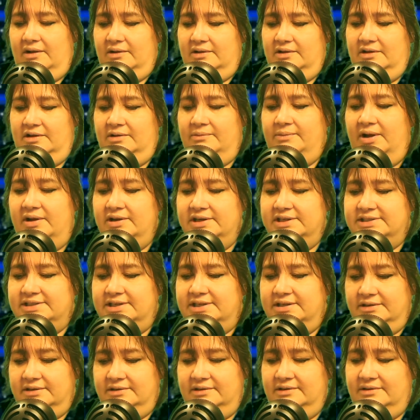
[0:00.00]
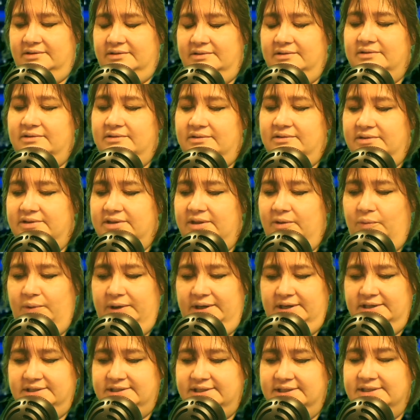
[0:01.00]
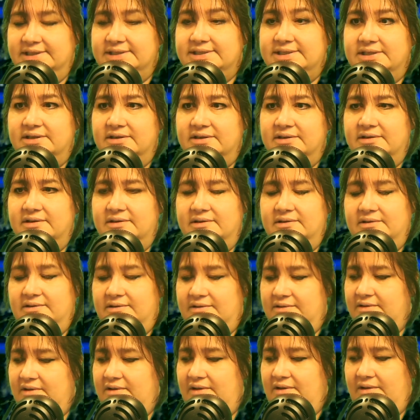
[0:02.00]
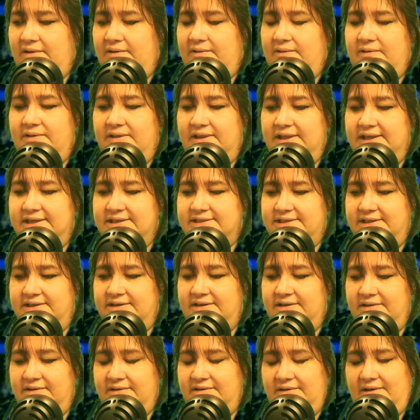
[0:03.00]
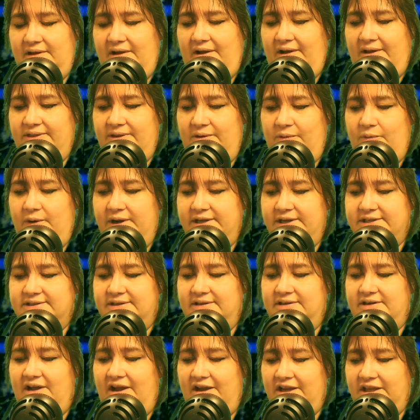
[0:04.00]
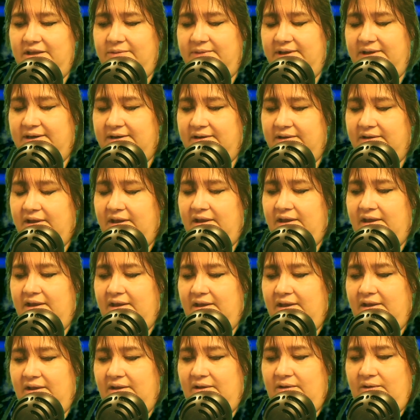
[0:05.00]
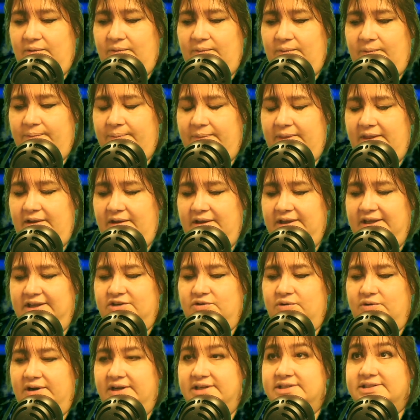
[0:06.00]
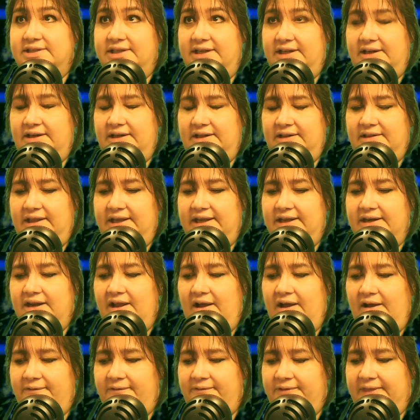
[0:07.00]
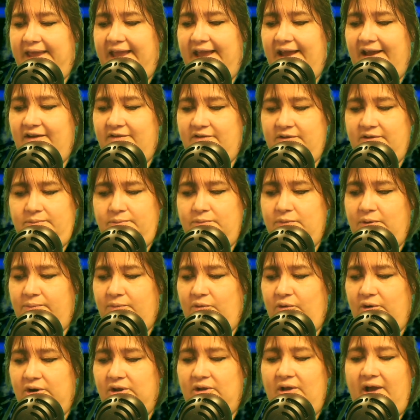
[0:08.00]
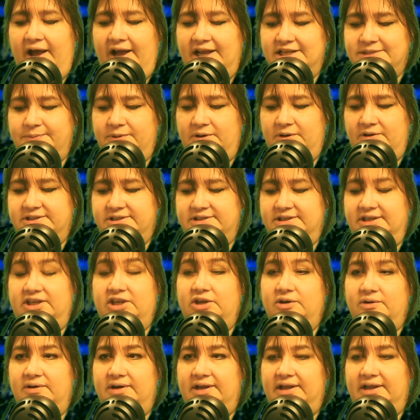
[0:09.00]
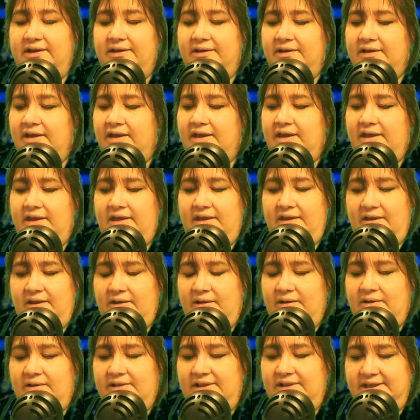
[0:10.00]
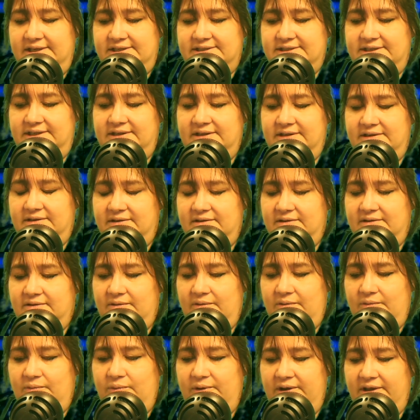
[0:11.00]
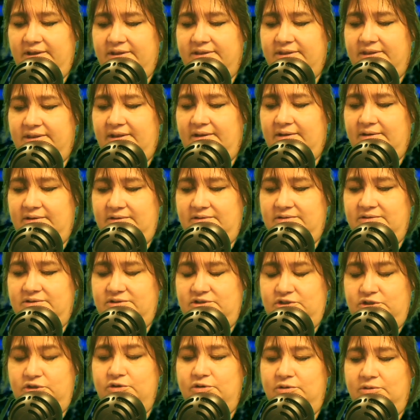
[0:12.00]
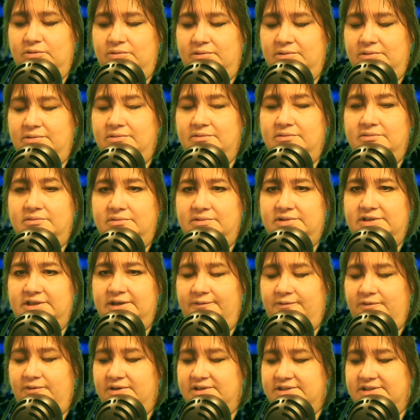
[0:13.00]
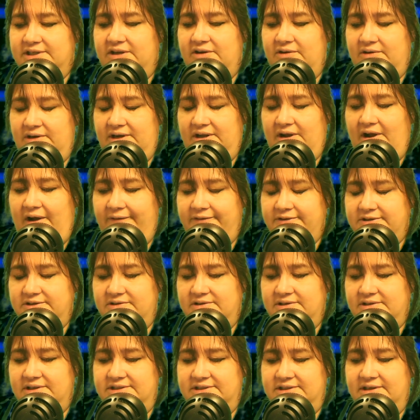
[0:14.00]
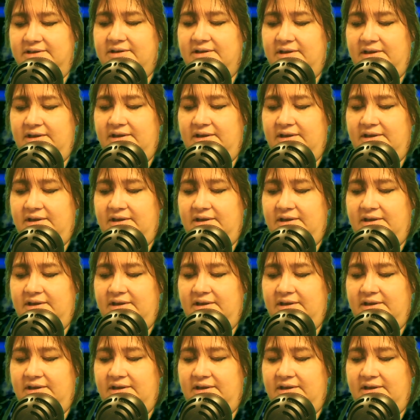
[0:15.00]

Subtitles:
Amongst the witnesses listed on the rest of the document, interestingly enough, they have Memorial Hospital security listed with two different security officers listed